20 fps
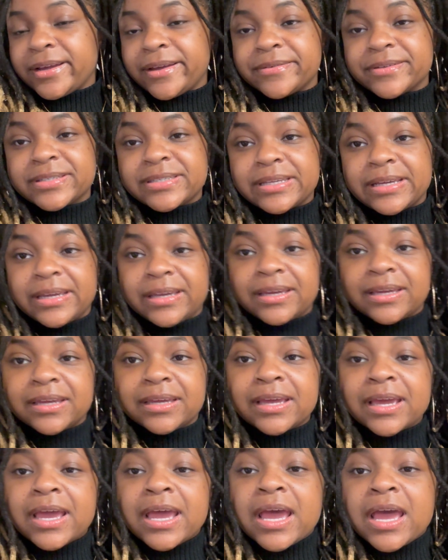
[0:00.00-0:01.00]
I was saying,
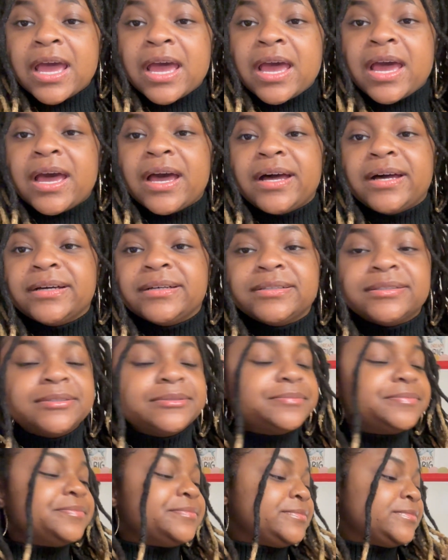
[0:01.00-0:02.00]

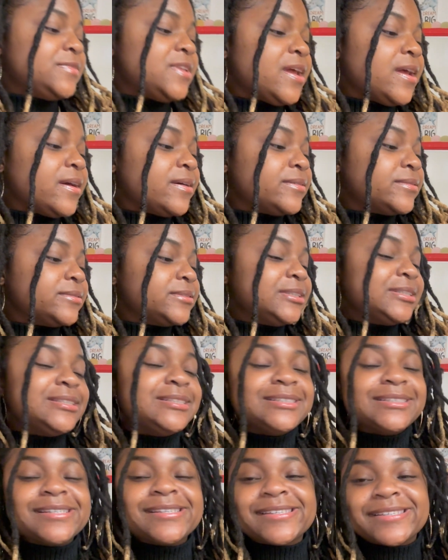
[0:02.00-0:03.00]
now it
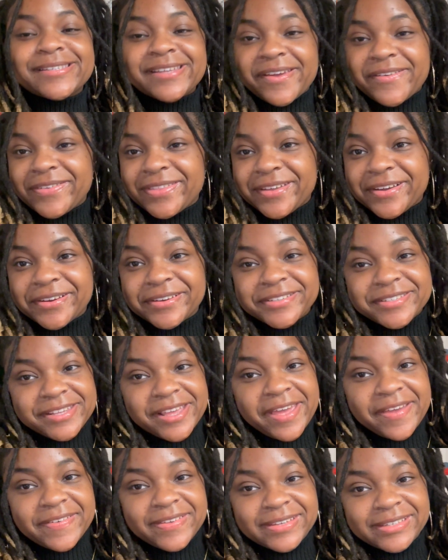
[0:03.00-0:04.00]
is
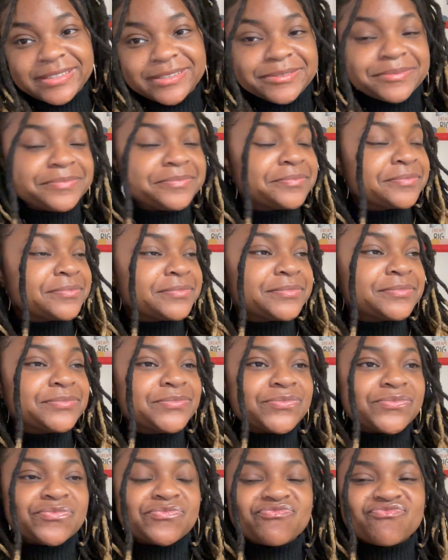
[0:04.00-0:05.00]
7:37.
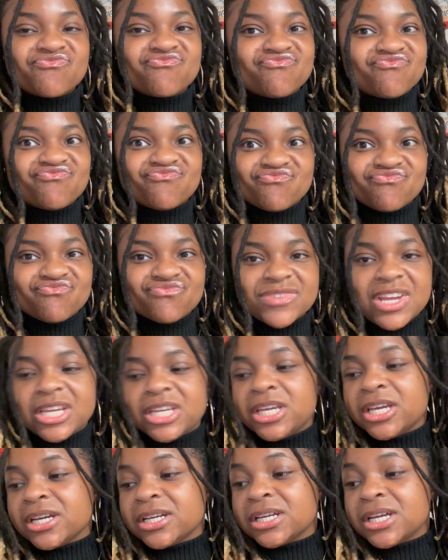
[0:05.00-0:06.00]

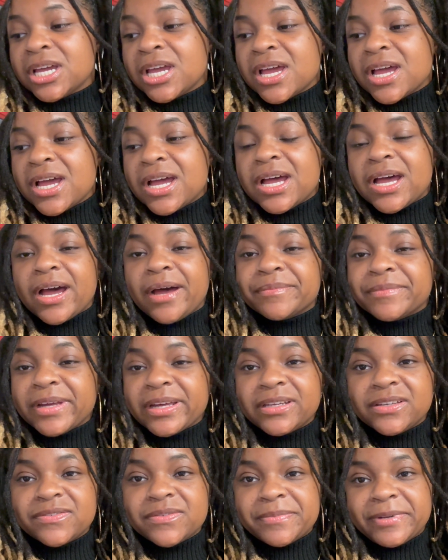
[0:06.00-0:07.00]
Yeah, I'm
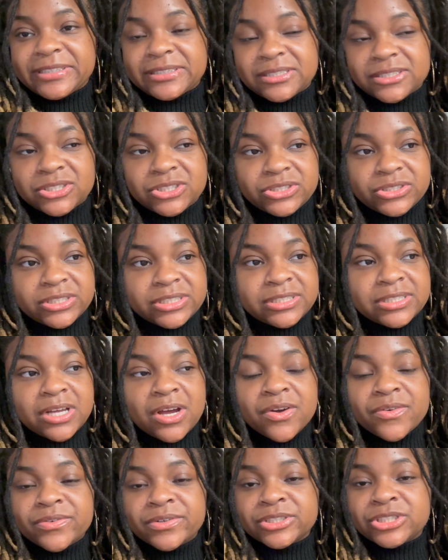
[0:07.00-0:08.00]
not even about to stress
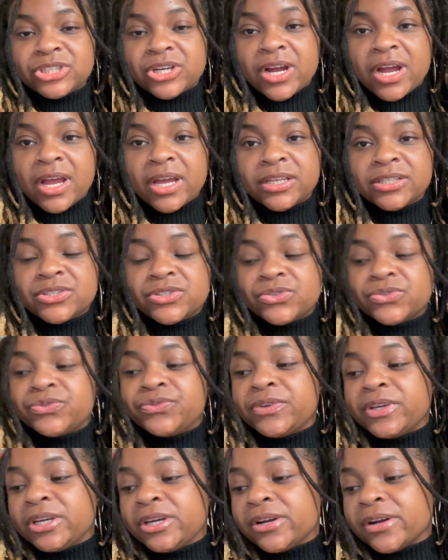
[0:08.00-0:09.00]
over trying to
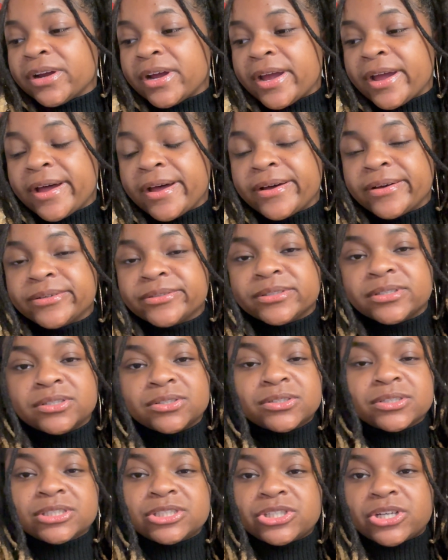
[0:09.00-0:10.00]
figure out
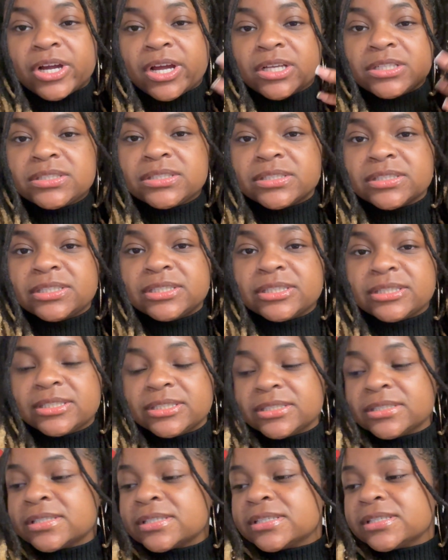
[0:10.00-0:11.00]
or trying to get
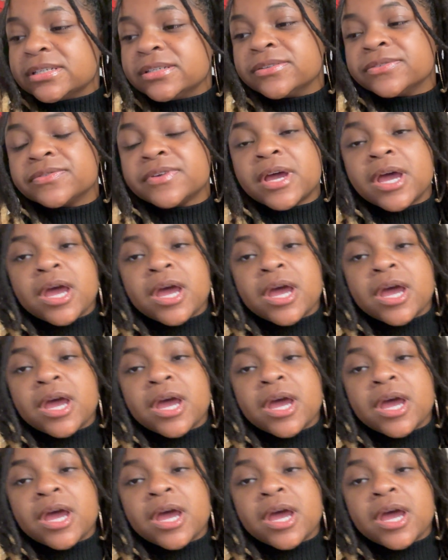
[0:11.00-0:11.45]
this stuff